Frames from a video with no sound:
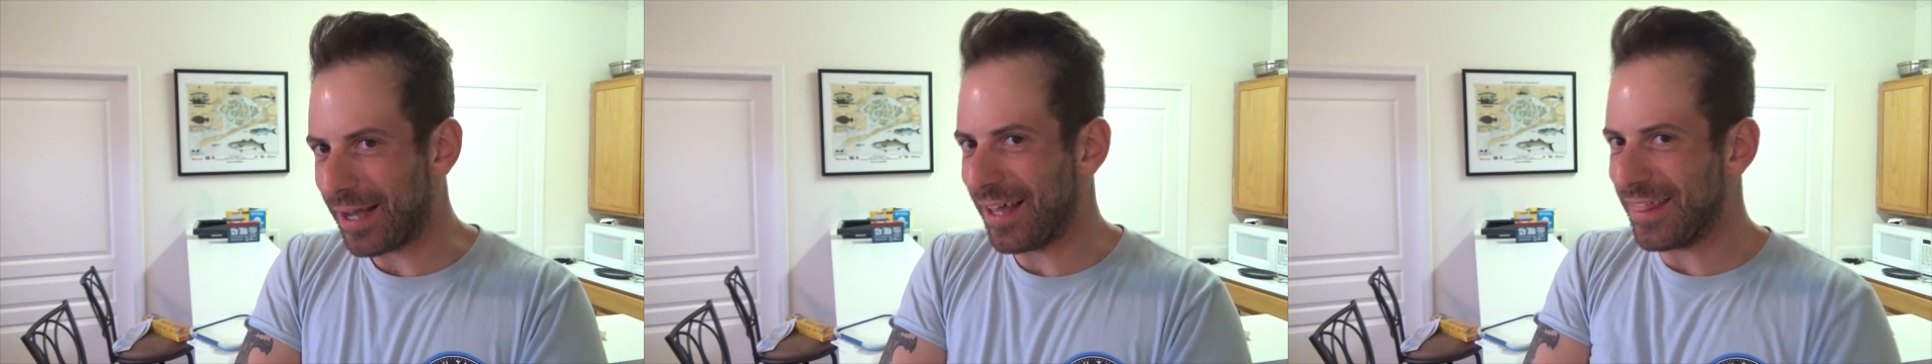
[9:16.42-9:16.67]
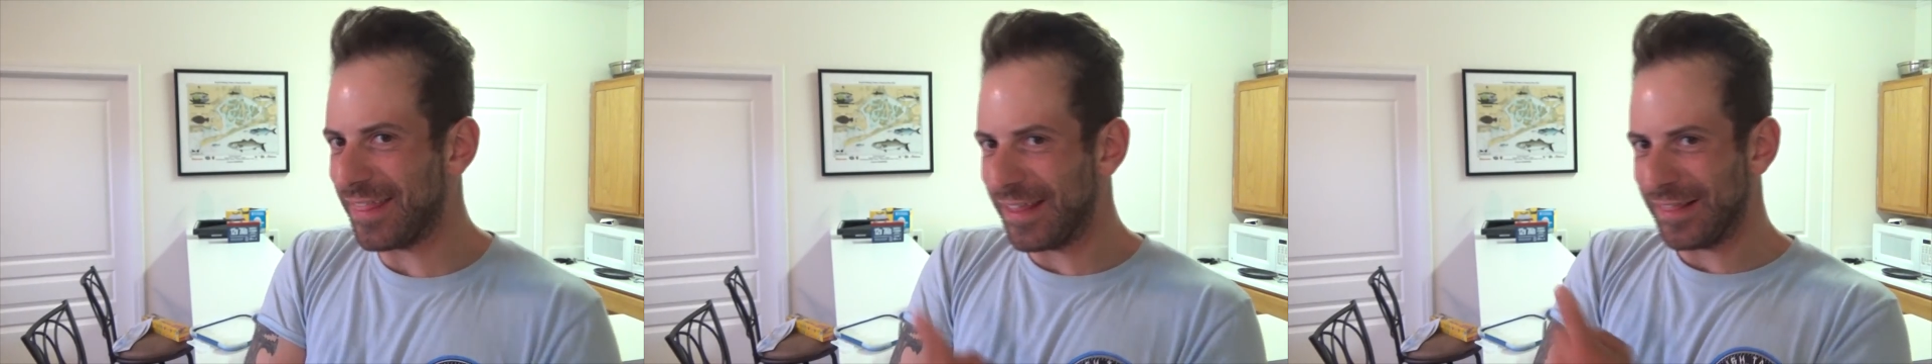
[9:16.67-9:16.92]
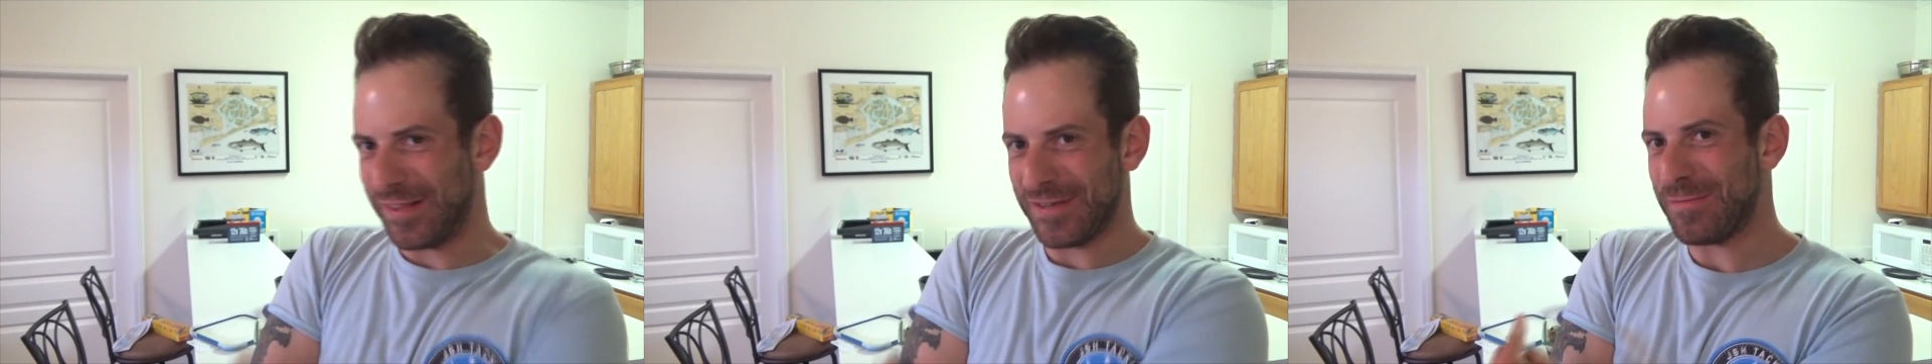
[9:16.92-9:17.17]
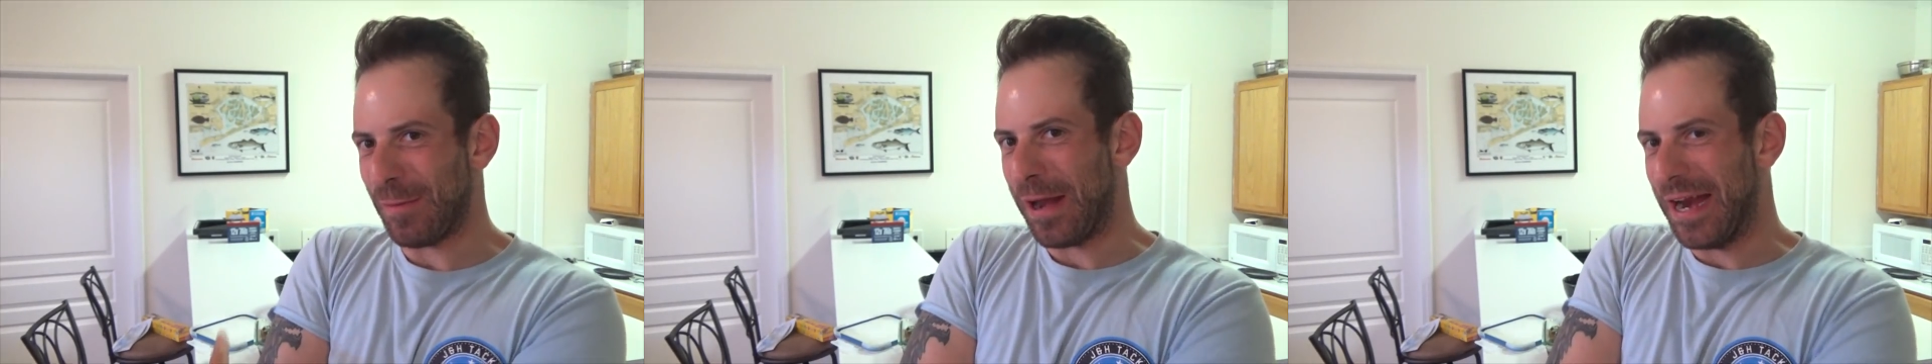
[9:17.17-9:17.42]
I think
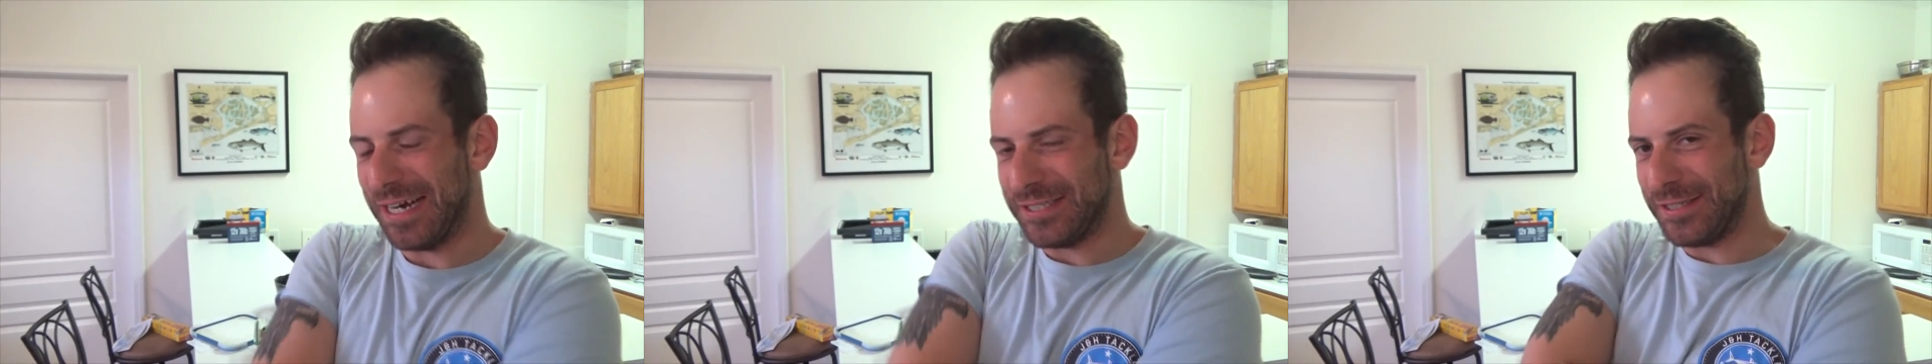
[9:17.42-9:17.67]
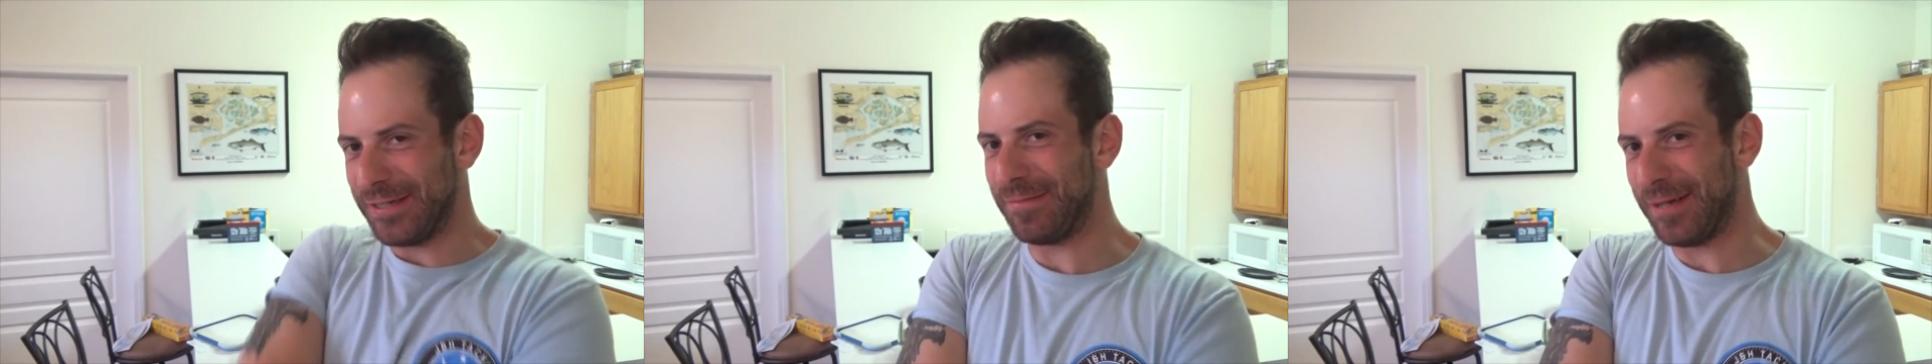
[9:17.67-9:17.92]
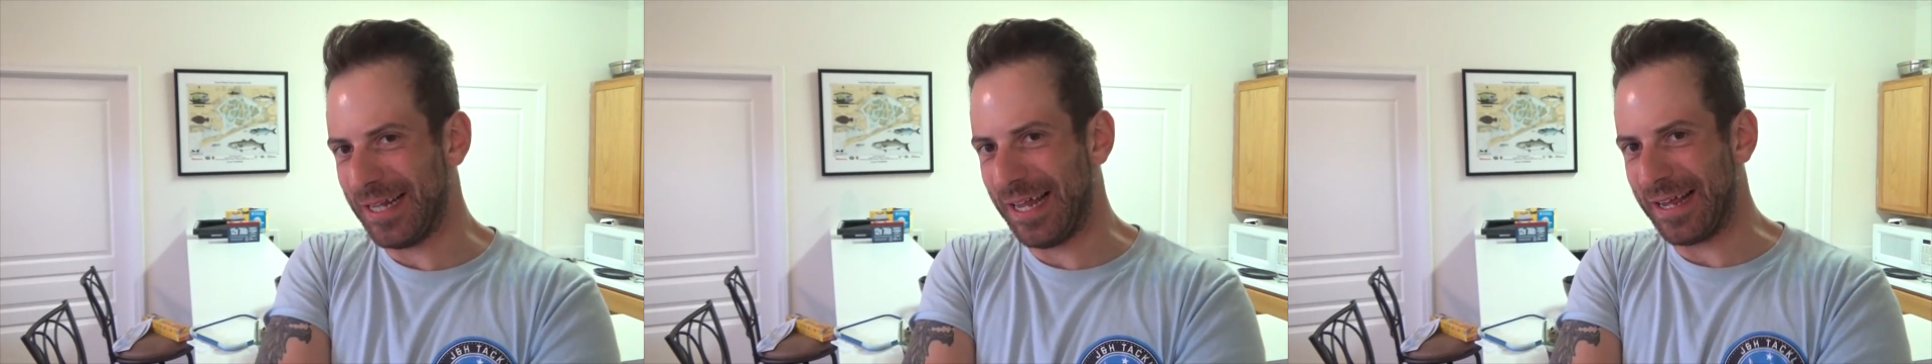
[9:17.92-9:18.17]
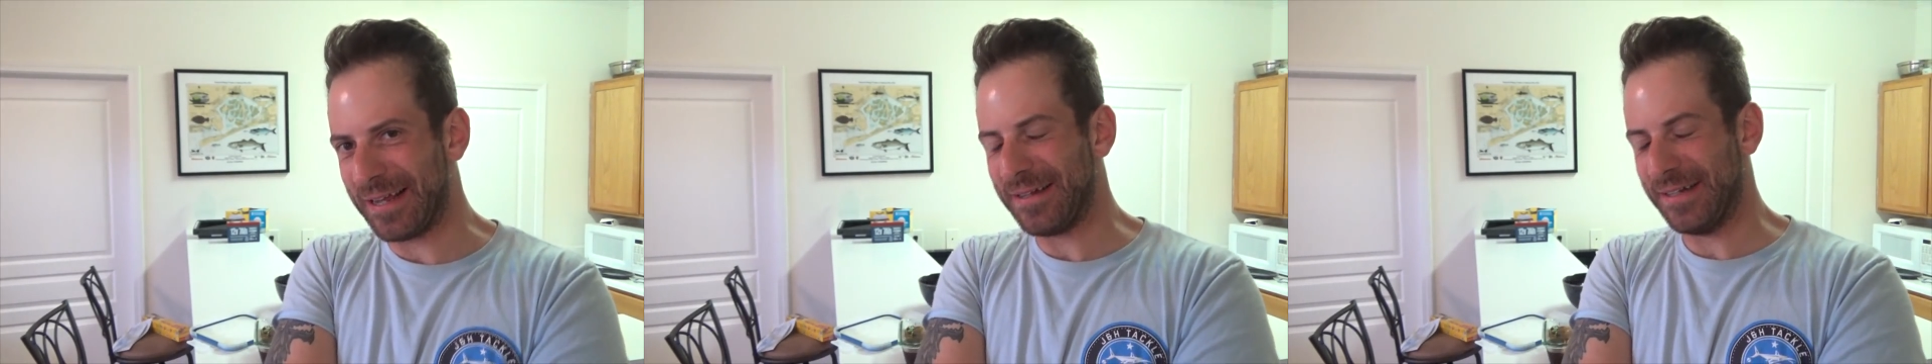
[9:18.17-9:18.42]
this might actually be like,